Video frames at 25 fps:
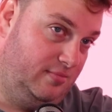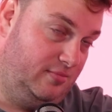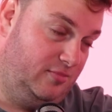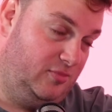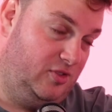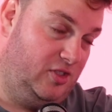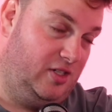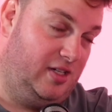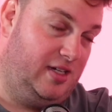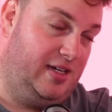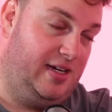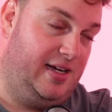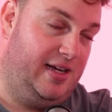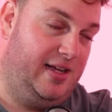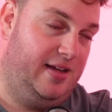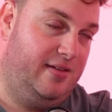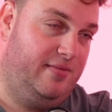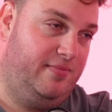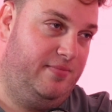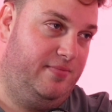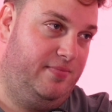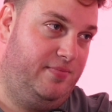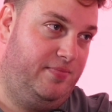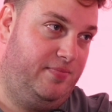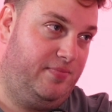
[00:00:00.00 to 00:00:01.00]
Right.
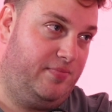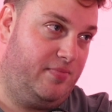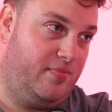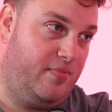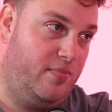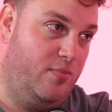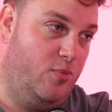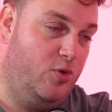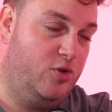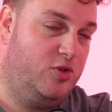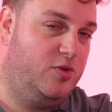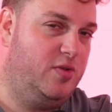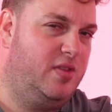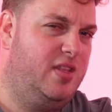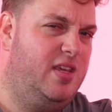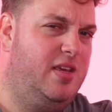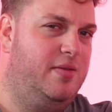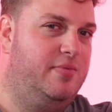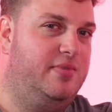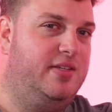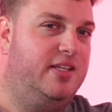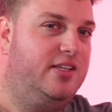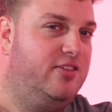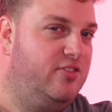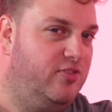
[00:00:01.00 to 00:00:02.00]
What's with the
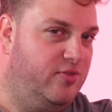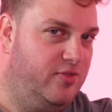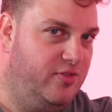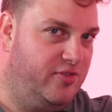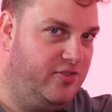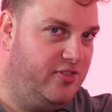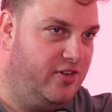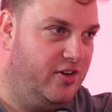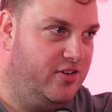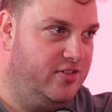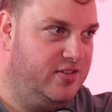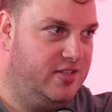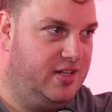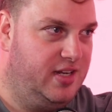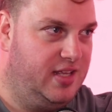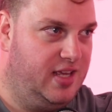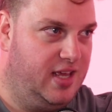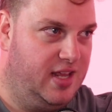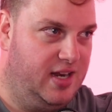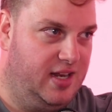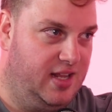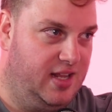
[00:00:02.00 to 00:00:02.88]
obsession with Frozen again